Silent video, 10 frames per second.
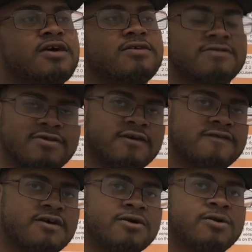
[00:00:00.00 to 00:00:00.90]
So
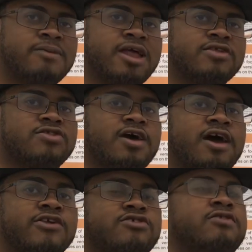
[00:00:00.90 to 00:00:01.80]
far we managed to
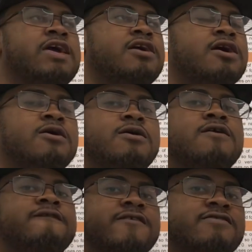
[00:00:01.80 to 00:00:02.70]
actually go
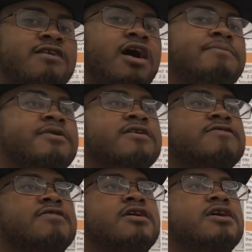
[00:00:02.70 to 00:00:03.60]
over
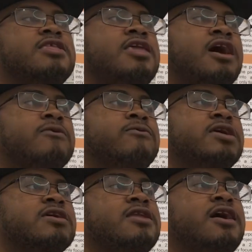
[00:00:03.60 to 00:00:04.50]
topics that we
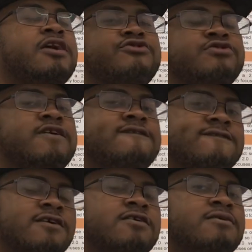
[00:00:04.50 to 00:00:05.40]
can actually
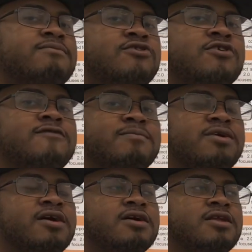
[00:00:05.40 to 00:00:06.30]
further improve
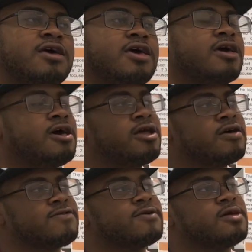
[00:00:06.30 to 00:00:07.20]
upon, and
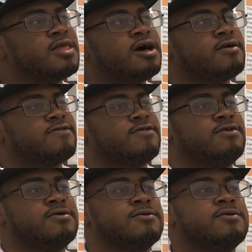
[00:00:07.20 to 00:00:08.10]
also allowed us
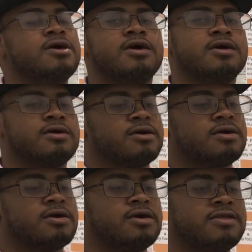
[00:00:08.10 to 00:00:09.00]

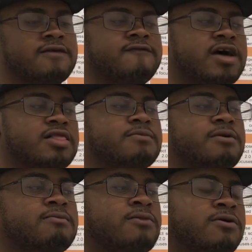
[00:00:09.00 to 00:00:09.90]
to develop
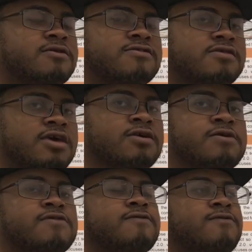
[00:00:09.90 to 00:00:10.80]
more
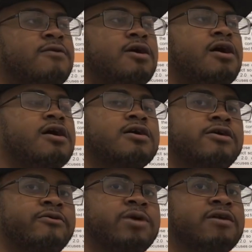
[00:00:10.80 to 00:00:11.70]
skills for our
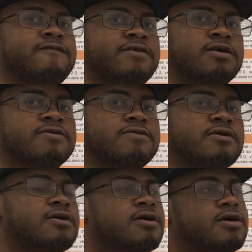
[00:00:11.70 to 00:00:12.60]
career fields.
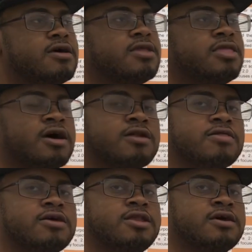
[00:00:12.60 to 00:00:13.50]
Not
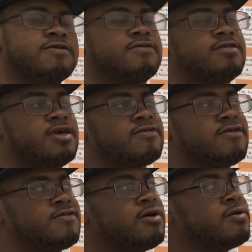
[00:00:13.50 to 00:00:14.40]
only this
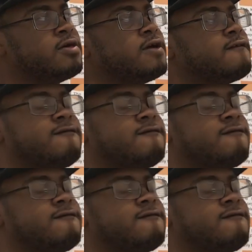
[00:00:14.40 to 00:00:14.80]
is only